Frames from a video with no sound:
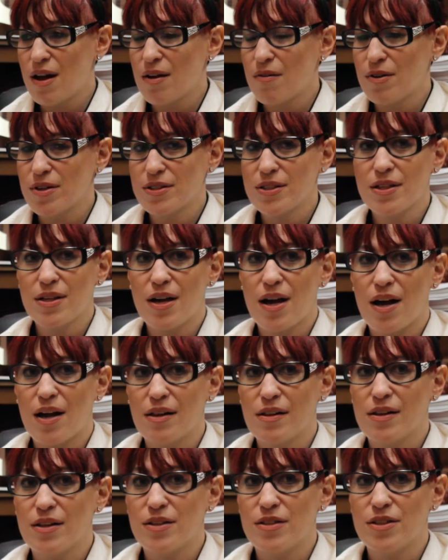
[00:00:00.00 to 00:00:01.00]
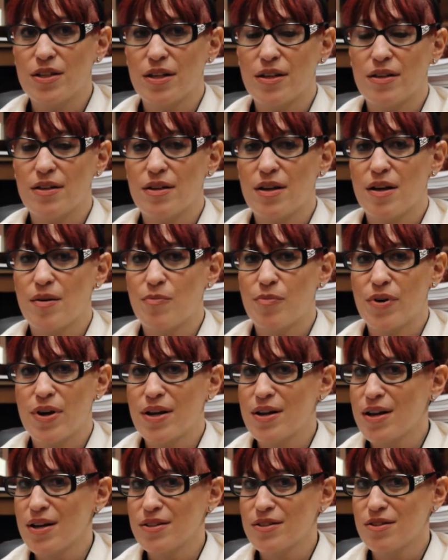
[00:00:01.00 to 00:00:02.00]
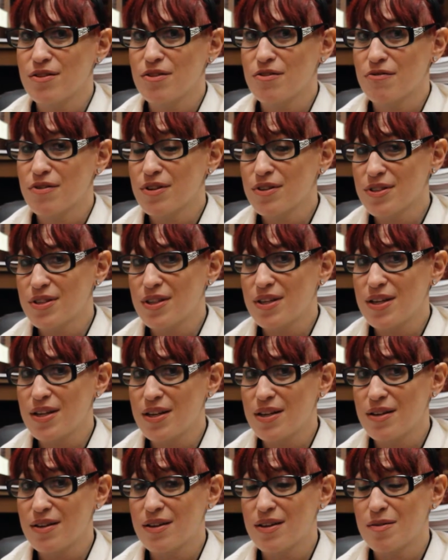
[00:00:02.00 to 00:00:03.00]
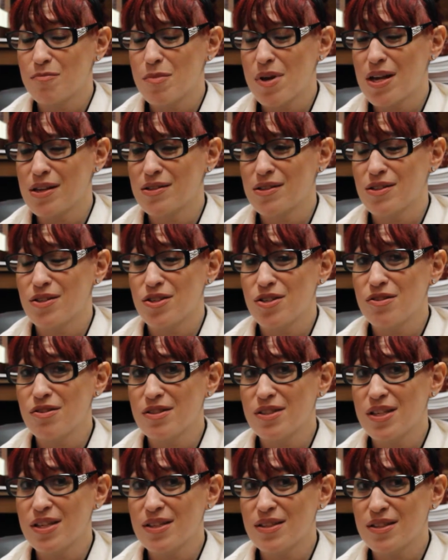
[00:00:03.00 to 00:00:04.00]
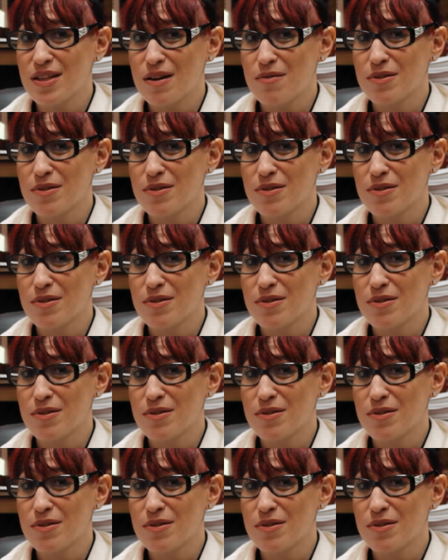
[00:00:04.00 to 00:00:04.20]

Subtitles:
I went to college at Brandeis University in Massachusetts.